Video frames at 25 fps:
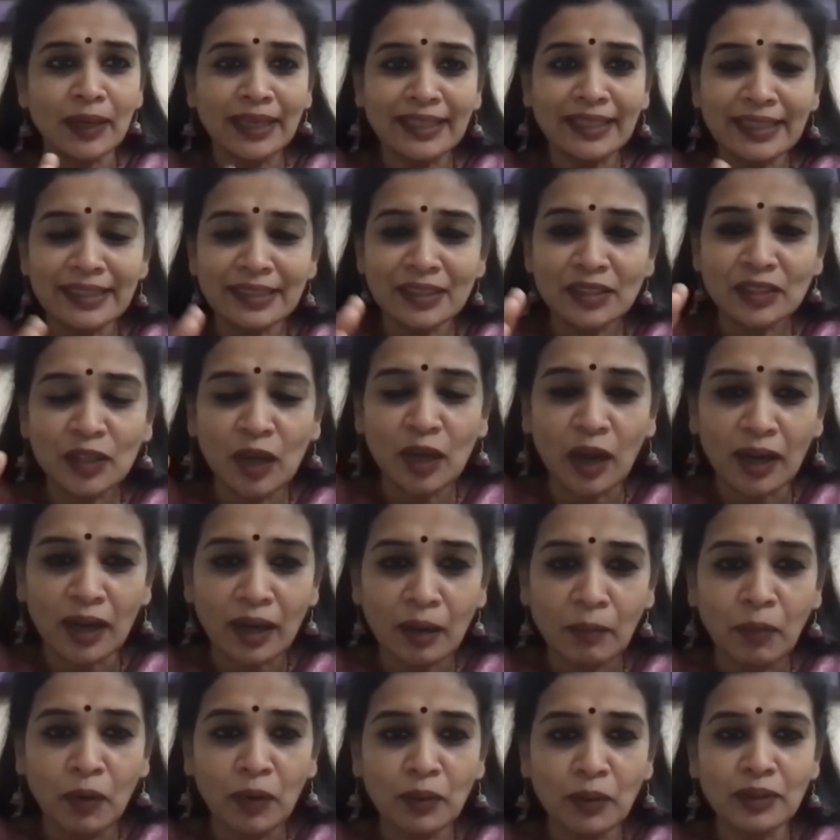So let us
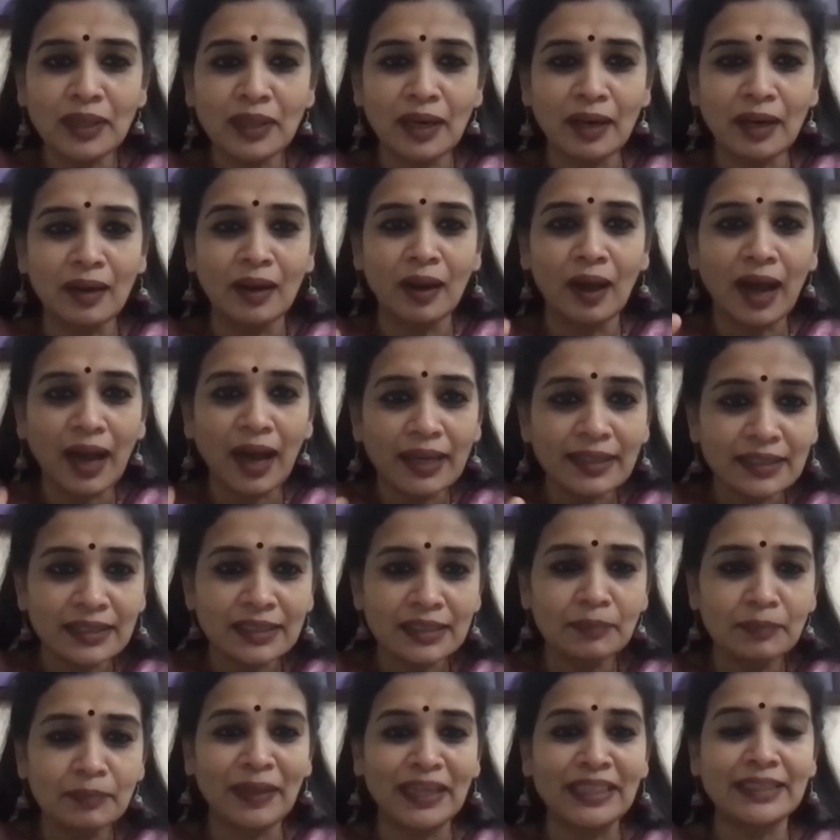talk about the
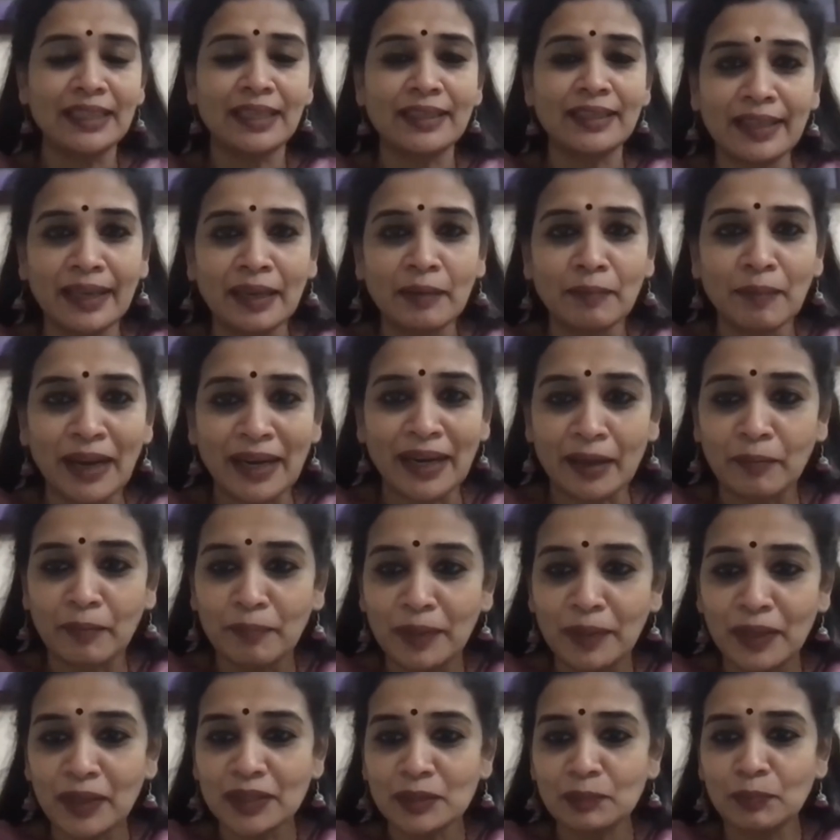last major thing,
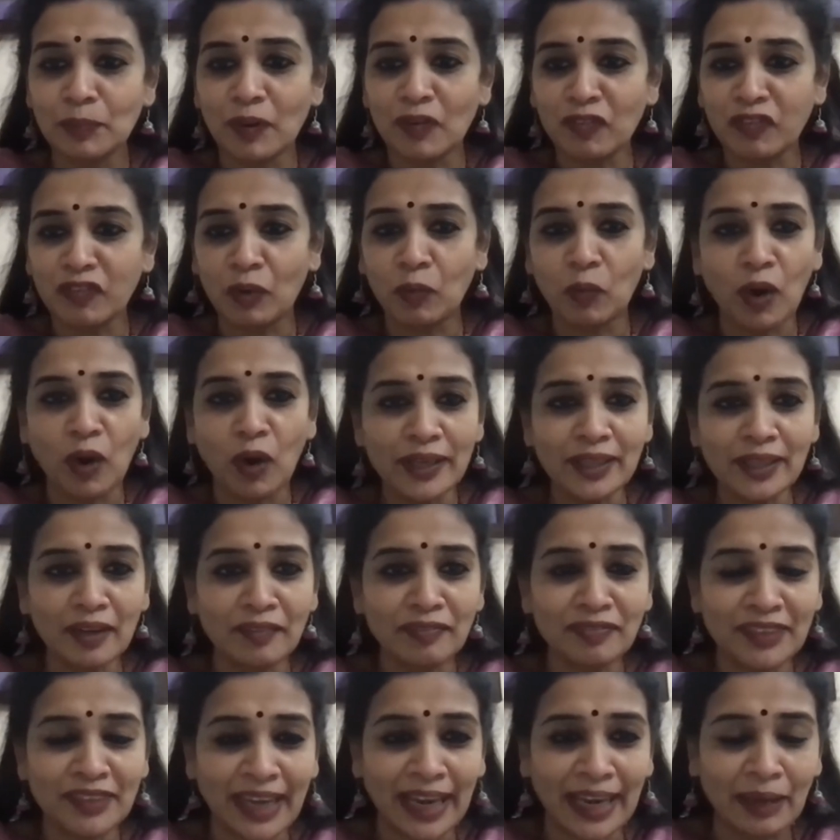madam, because for
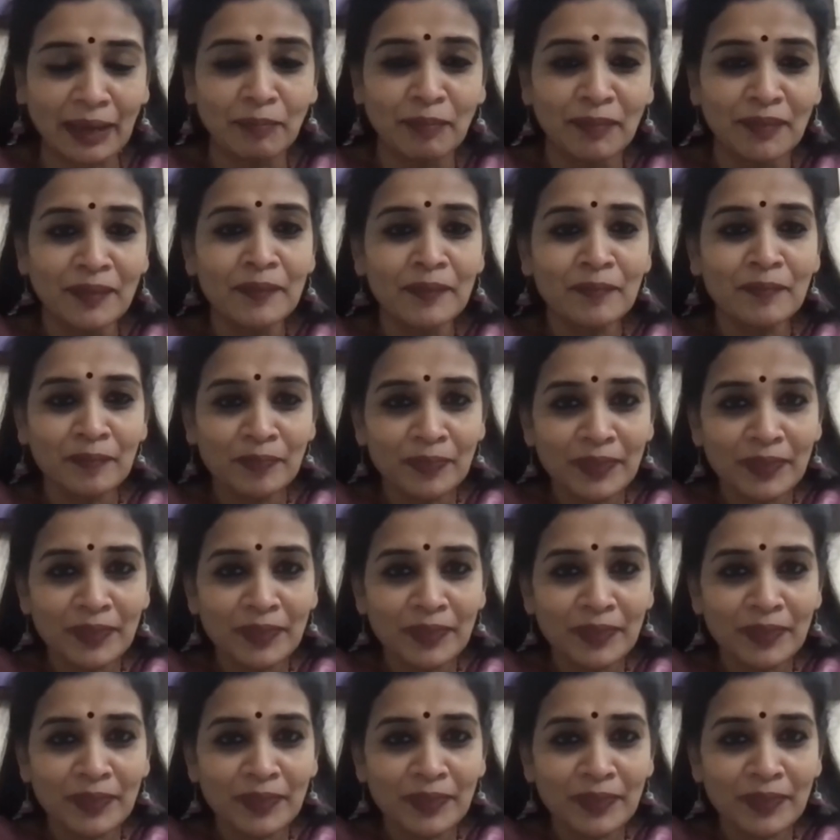want of time.